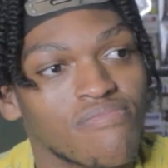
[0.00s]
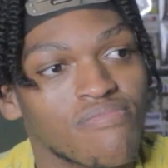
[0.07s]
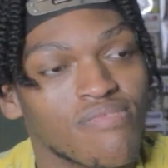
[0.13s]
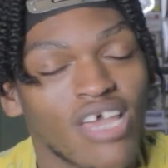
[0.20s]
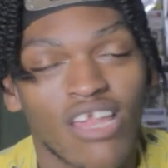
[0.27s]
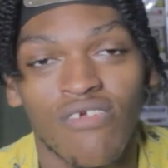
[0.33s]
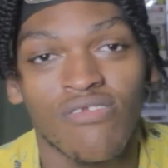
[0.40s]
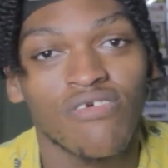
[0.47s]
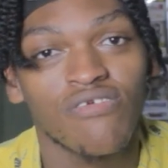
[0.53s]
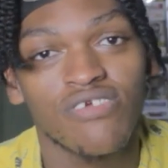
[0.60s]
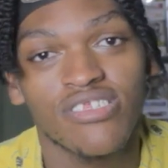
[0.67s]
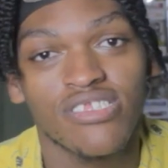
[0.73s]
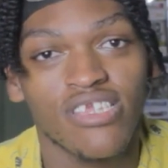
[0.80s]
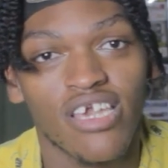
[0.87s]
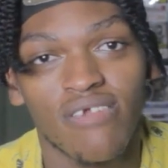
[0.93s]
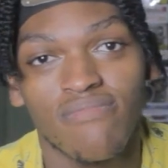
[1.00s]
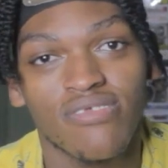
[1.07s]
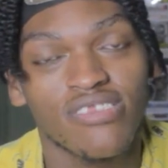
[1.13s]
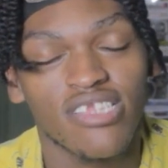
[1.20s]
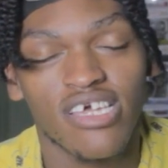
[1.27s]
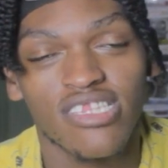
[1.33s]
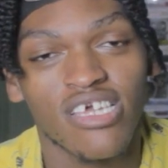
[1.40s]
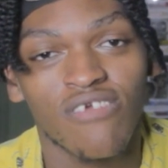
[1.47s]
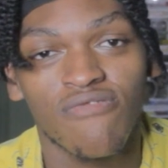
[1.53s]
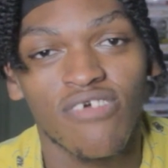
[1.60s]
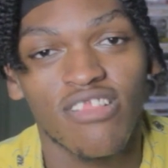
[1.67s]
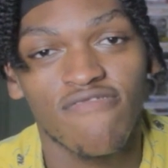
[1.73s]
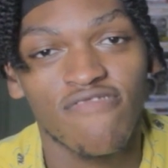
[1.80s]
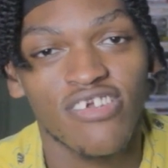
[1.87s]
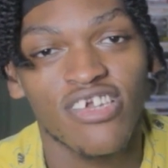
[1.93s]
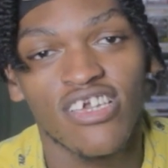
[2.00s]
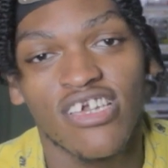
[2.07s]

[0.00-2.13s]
I don't know his name. It's not that relevant.